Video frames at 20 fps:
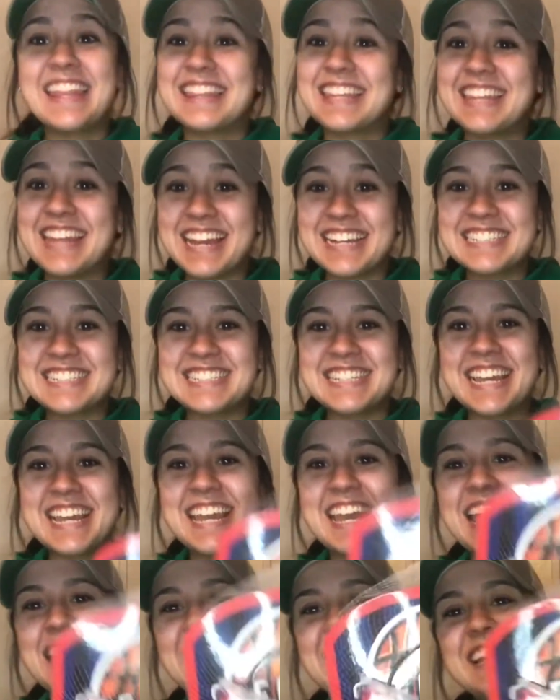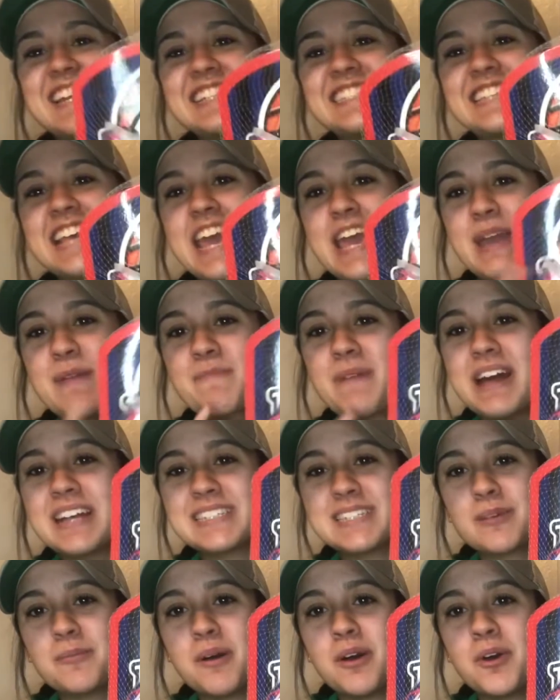the next thing is a
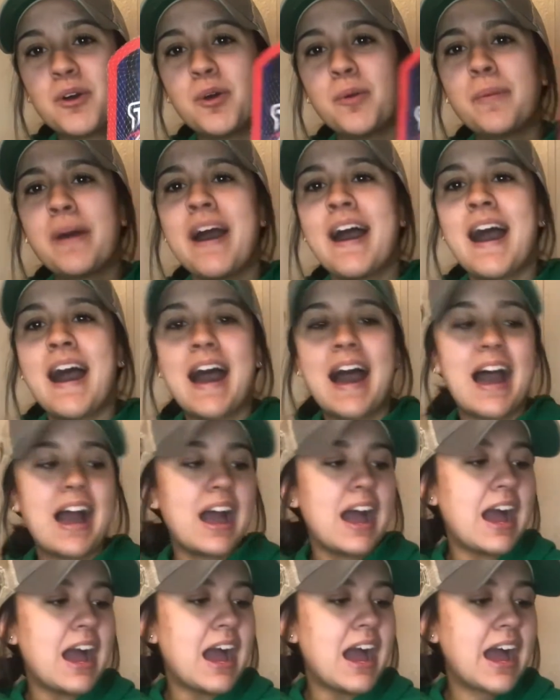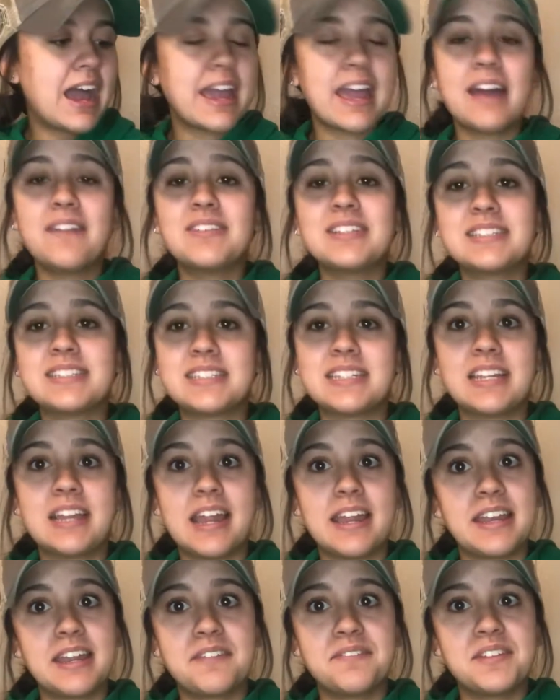basketball hoop. I haven't seen
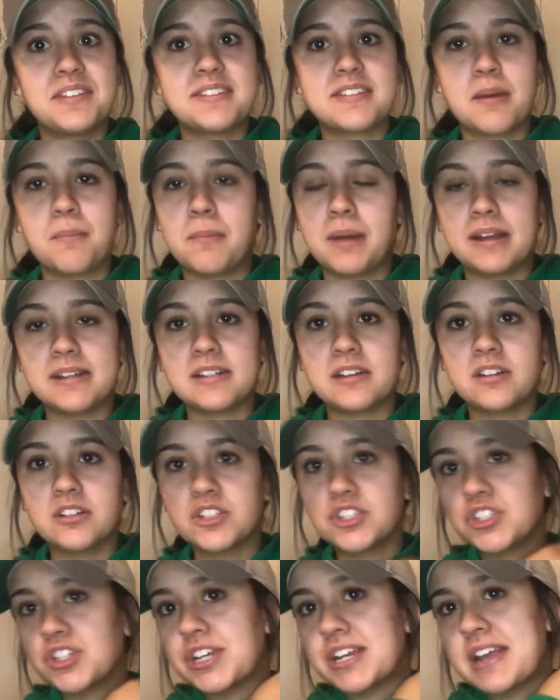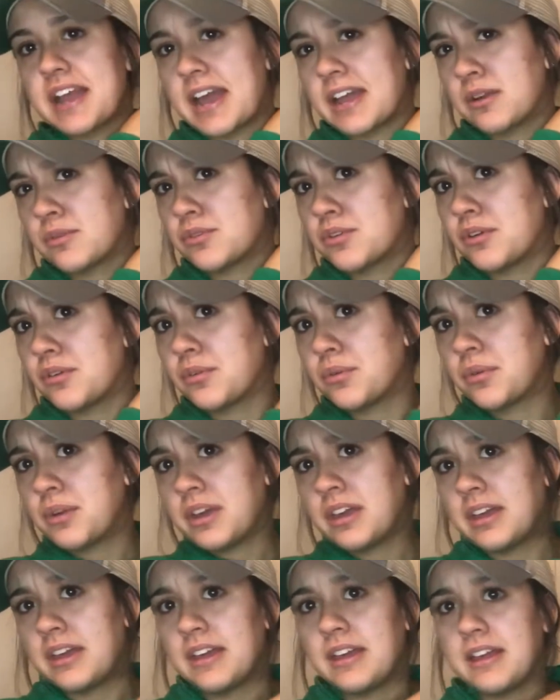any of these at my Dollar Tree. I don't know
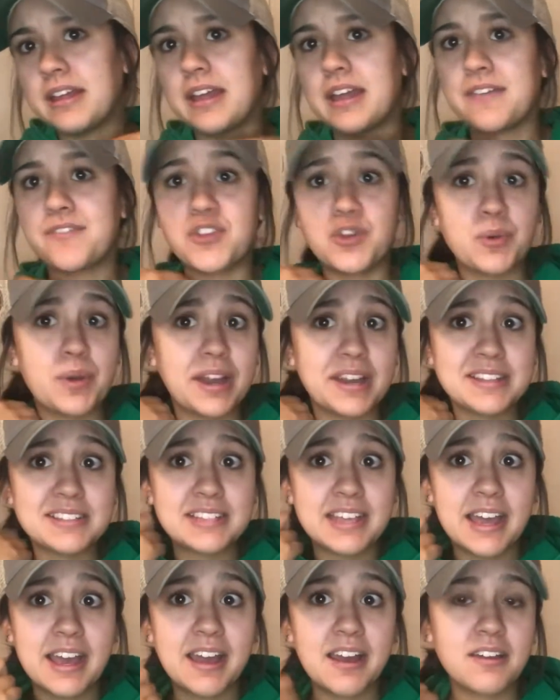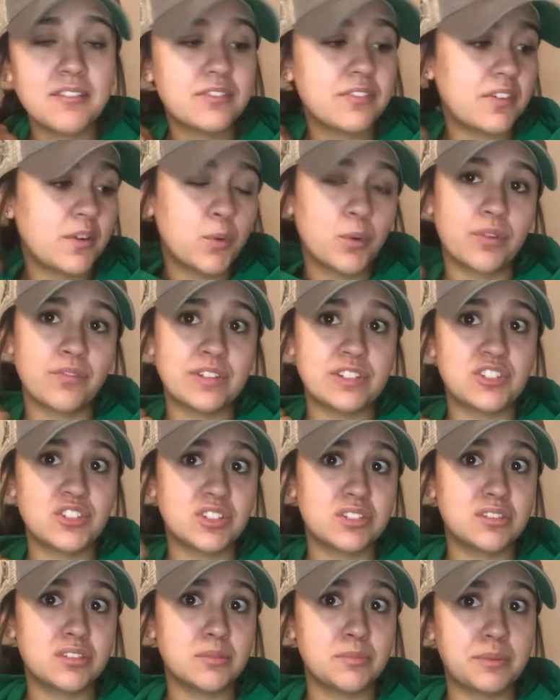if you guys have or if it's
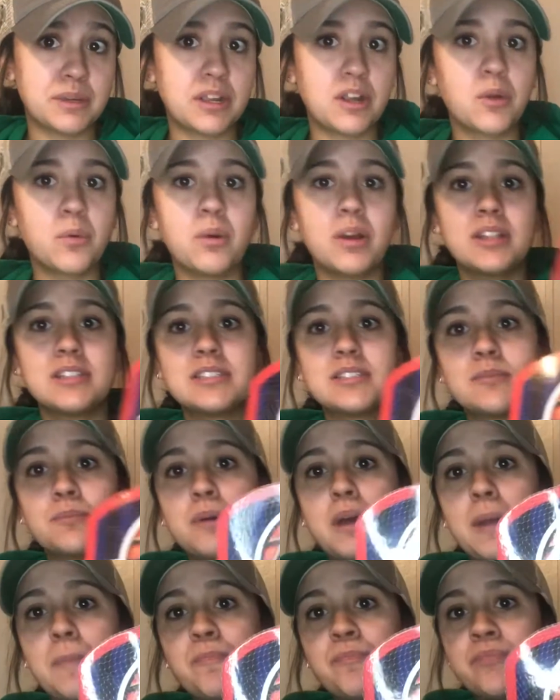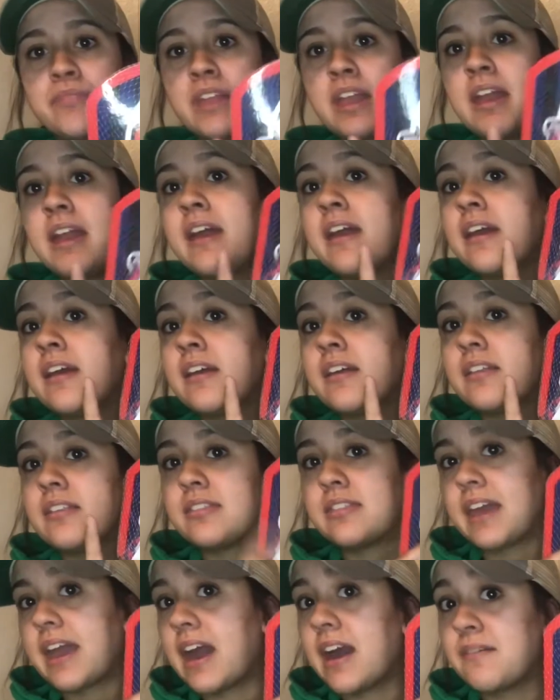just the bigger ones, but
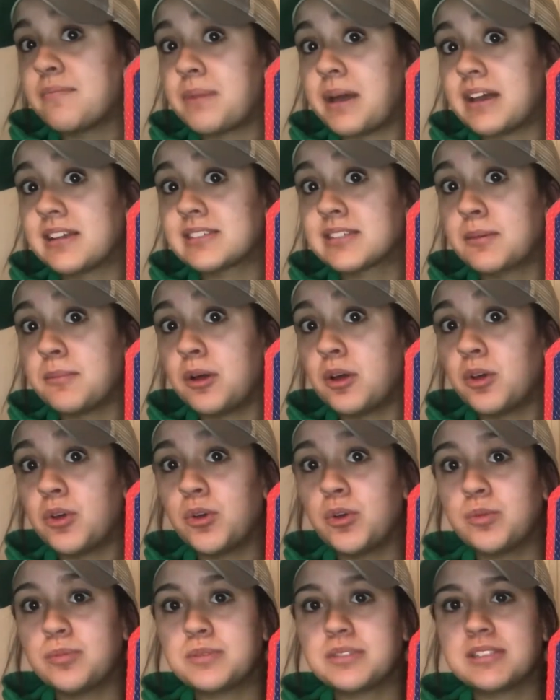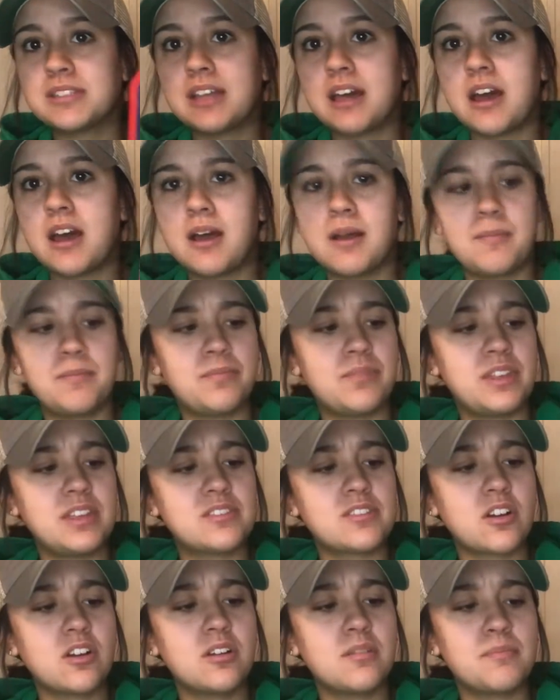they have basketball hoops. Um, these
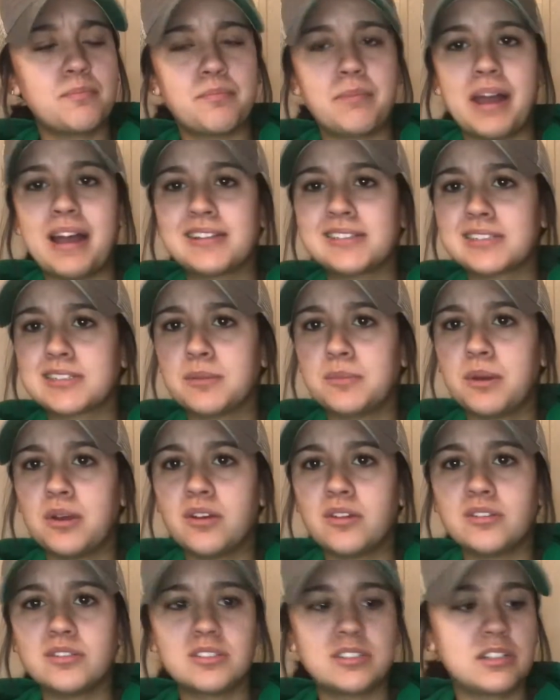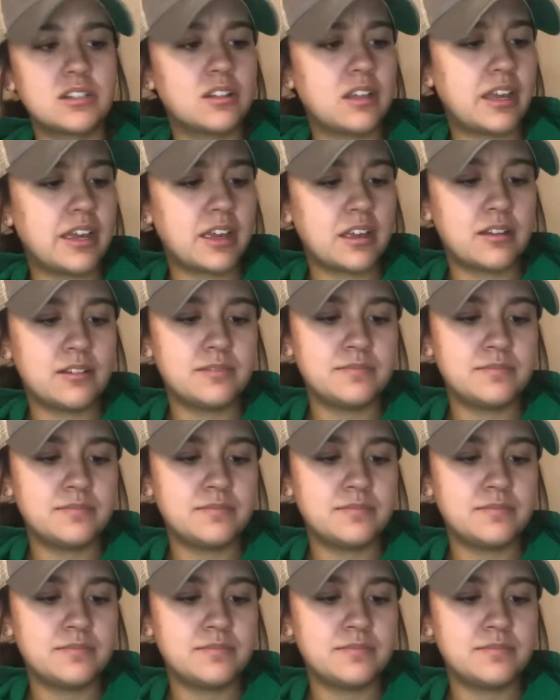aren't basketballs. They're like